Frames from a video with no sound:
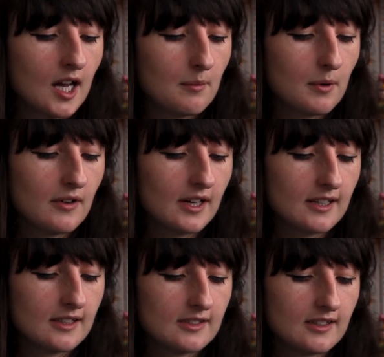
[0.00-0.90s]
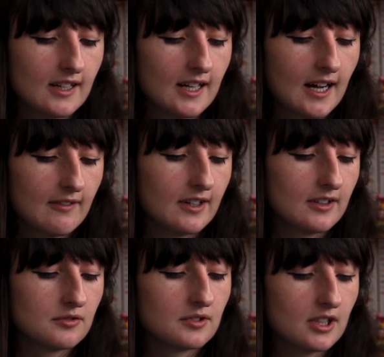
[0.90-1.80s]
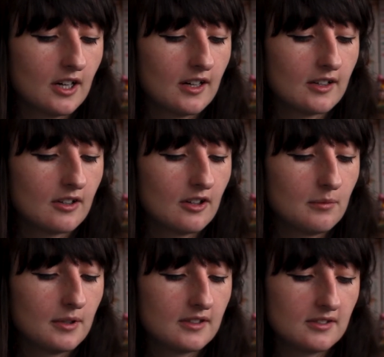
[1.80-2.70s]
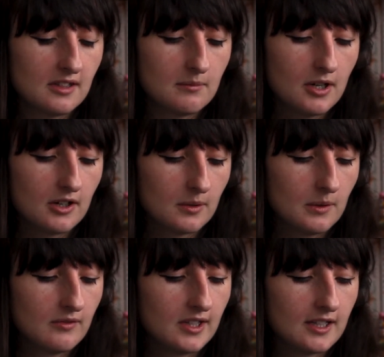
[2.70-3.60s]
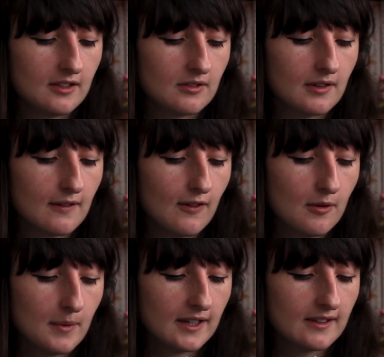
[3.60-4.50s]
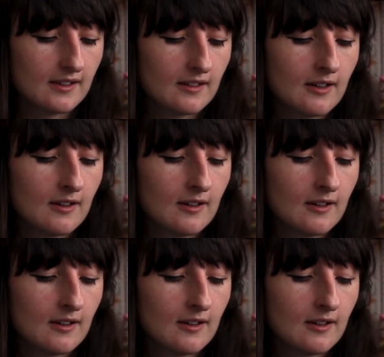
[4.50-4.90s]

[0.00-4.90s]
And miraculously, Harry has returned, hoping to see Margot and rekindle their romance.